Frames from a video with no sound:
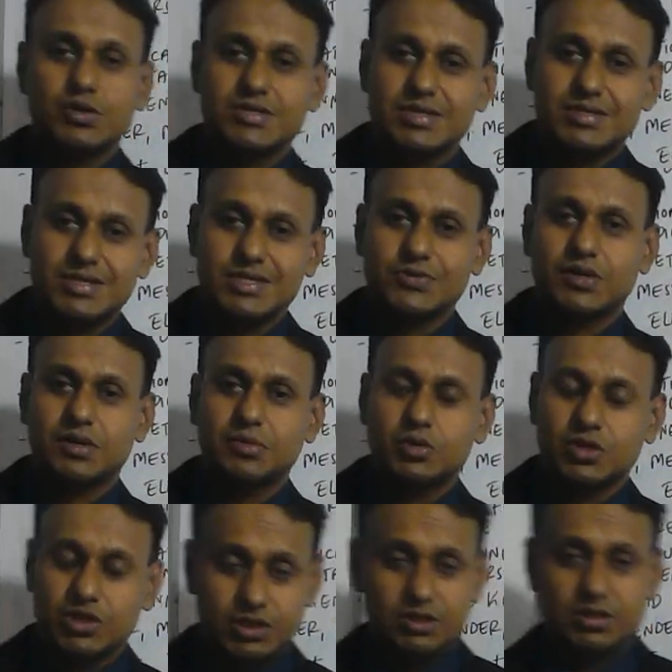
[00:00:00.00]
a successful
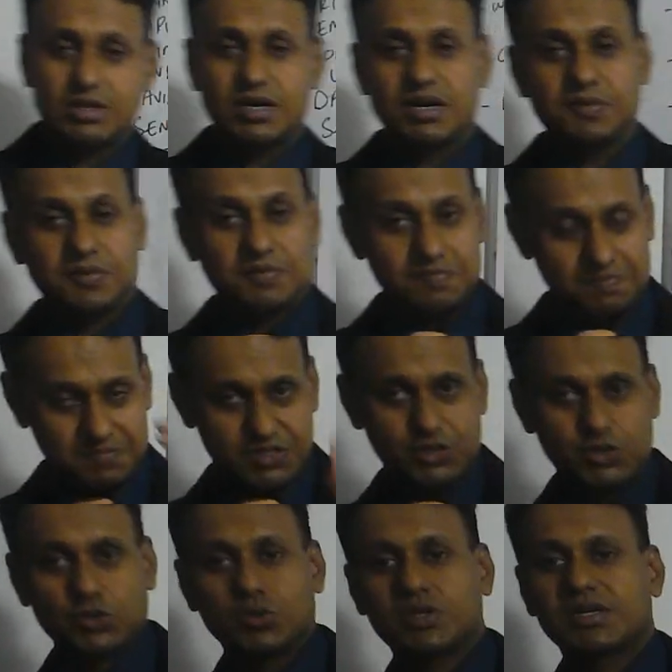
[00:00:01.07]
communication. The
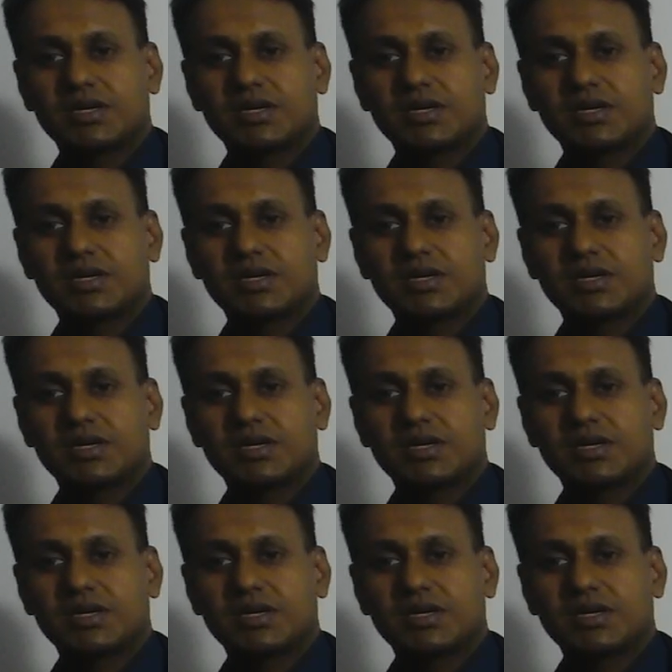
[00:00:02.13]
security